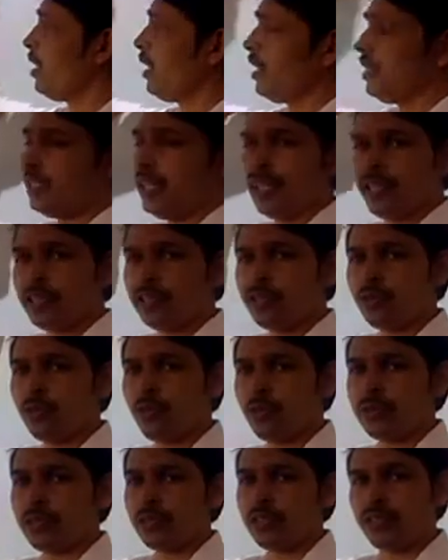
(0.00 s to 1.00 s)
the other
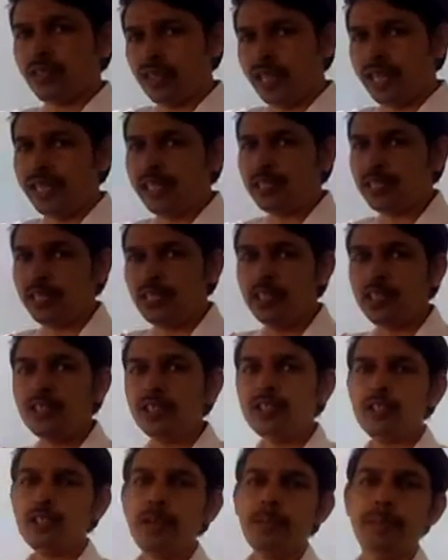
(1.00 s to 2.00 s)
resource,
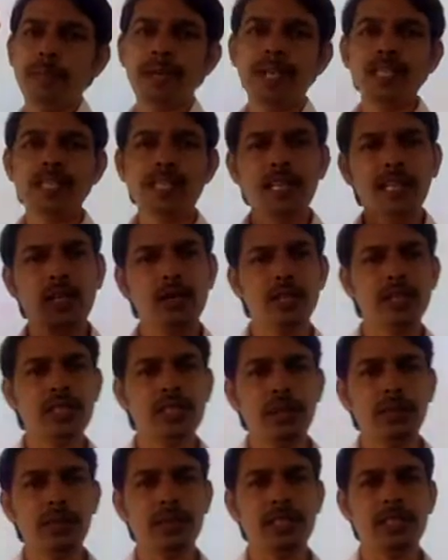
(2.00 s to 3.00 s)
right? So basic
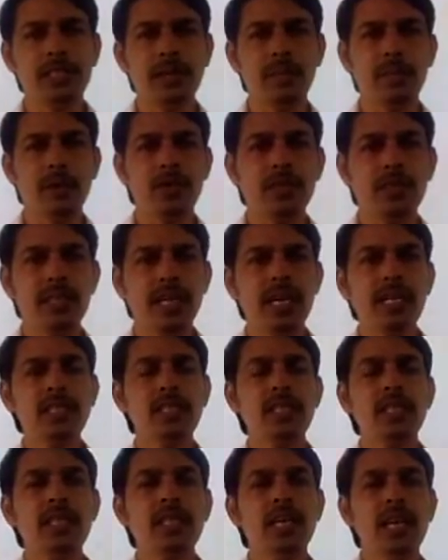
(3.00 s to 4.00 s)
concept is about
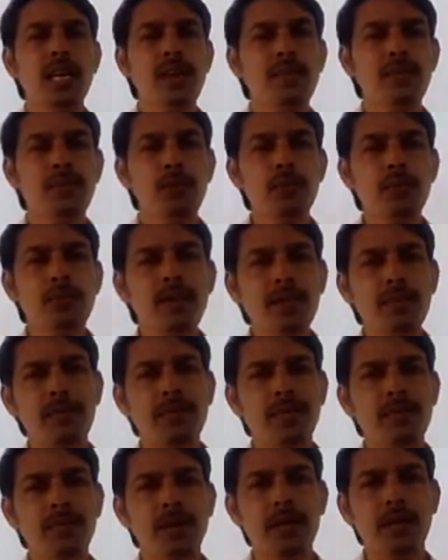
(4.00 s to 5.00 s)
that. If human
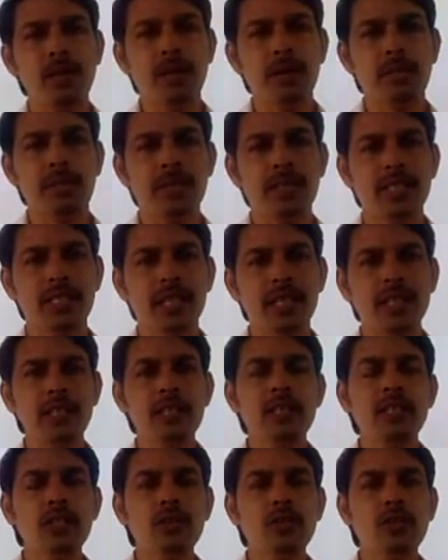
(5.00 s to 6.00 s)
being will not be
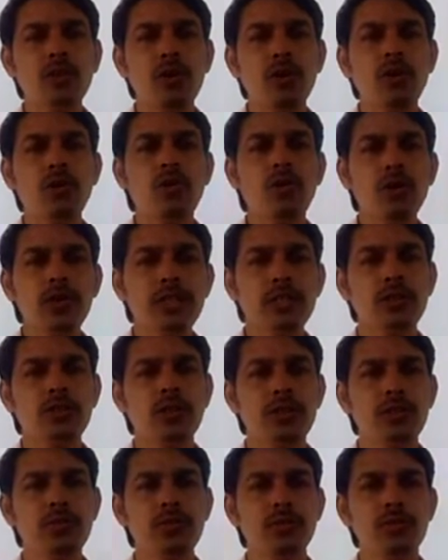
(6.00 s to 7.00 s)
there, so who is
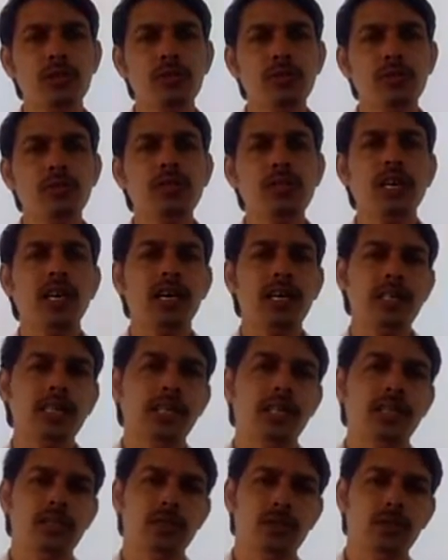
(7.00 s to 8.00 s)
going to use the
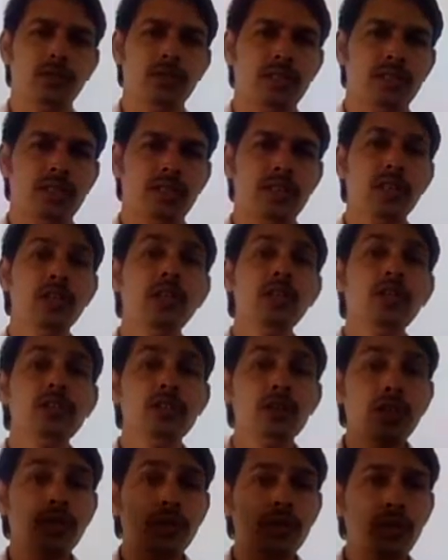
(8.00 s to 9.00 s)
other resources?
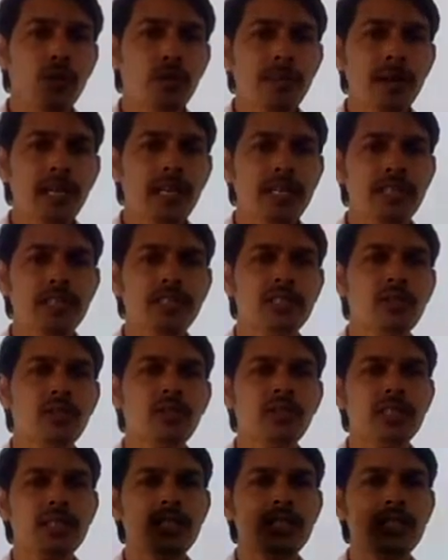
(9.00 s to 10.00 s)
So human
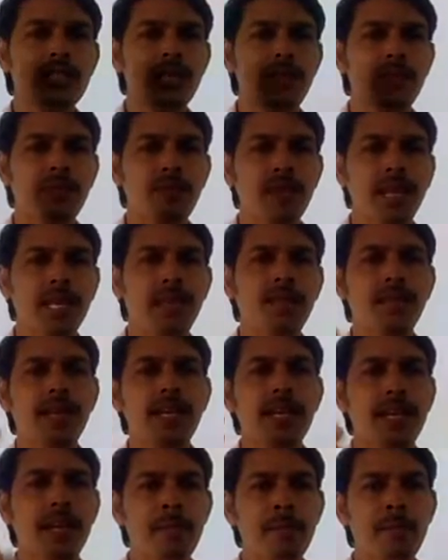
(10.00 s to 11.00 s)
resource is a
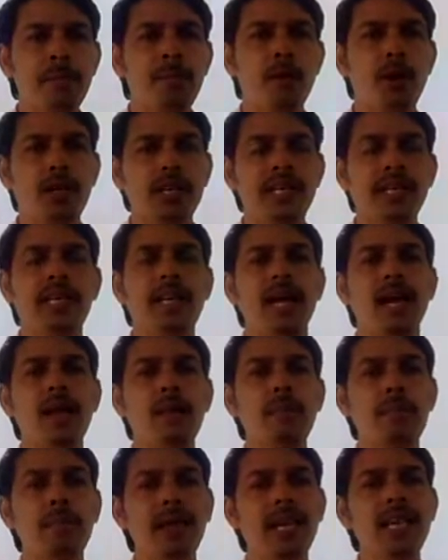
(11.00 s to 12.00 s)
very important
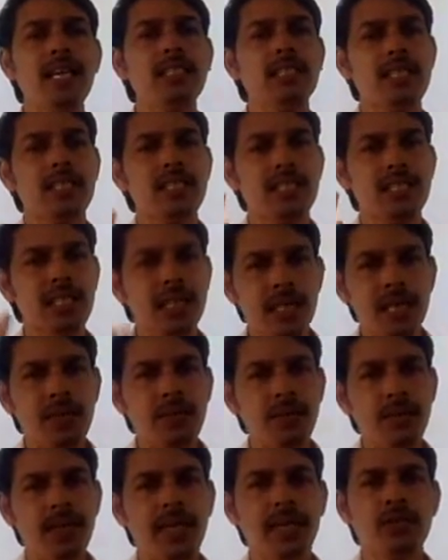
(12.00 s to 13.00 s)
and plays a
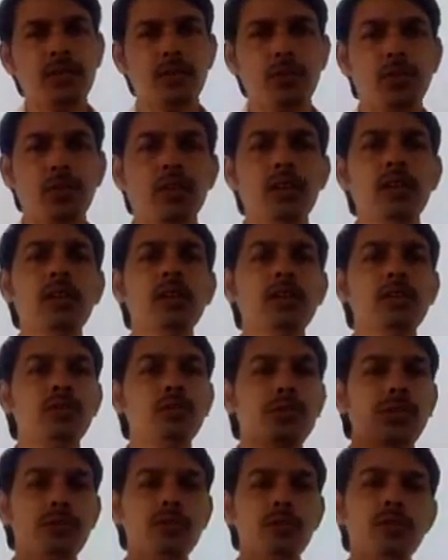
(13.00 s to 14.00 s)
significant role
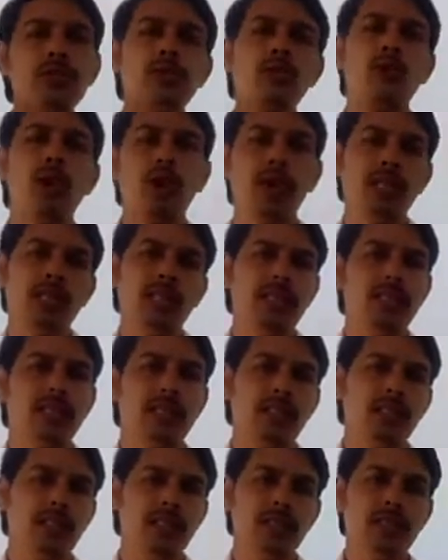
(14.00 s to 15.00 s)
to use all these
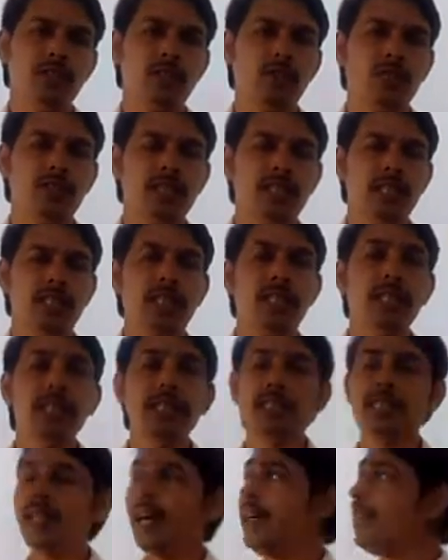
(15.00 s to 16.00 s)
resources.
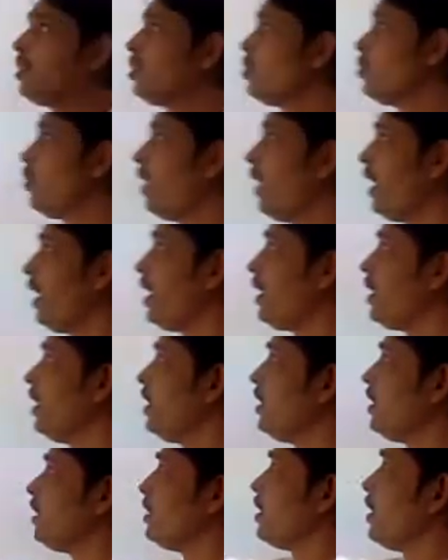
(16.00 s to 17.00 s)
That's why
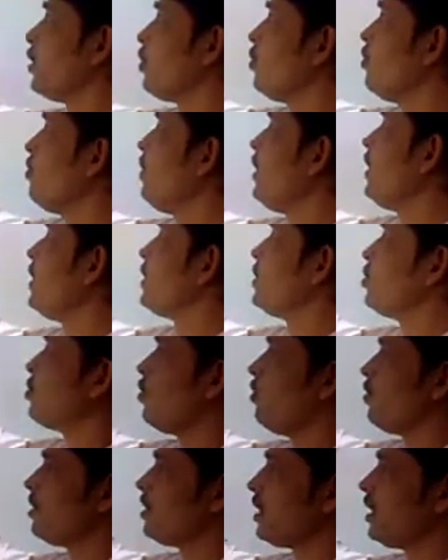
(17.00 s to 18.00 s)
the human
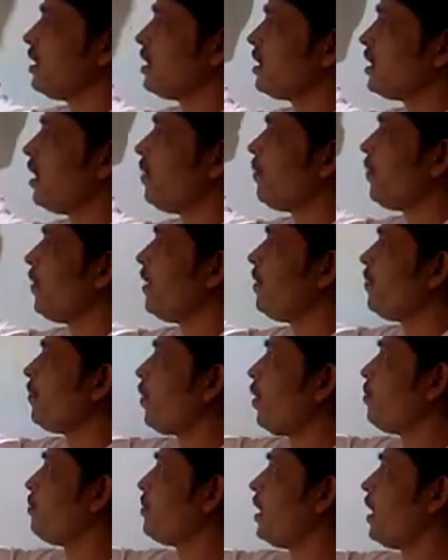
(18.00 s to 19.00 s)
resource is different
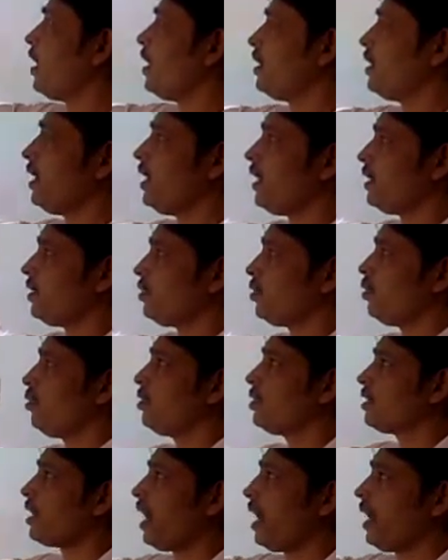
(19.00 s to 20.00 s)
from the other
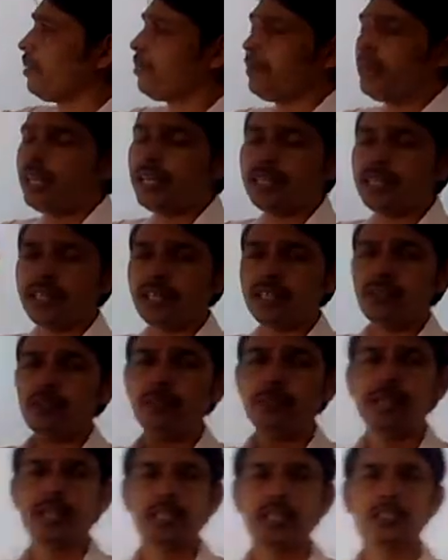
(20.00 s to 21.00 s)
resource and make the
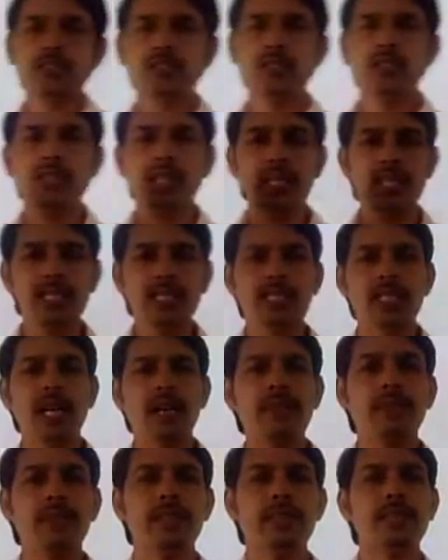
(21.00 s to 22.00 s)
human resource
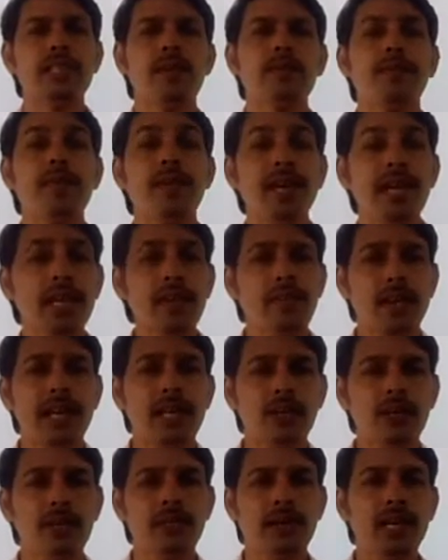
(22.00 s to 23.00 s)
itself is a very
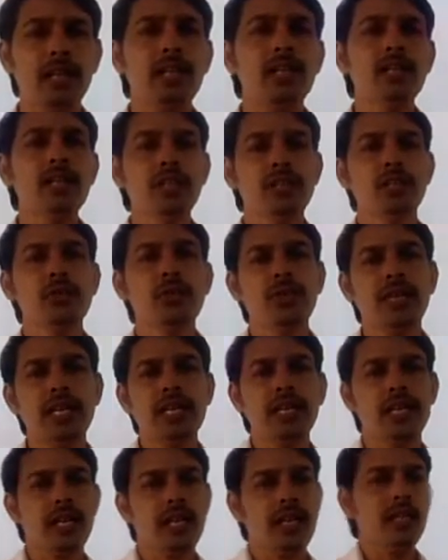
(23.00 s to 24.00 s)
valuable,
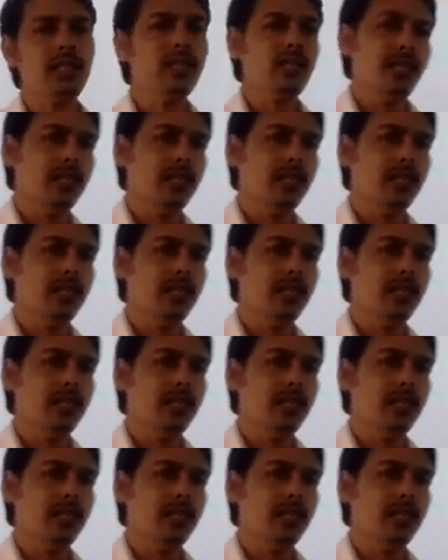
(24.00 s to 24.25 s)
unique in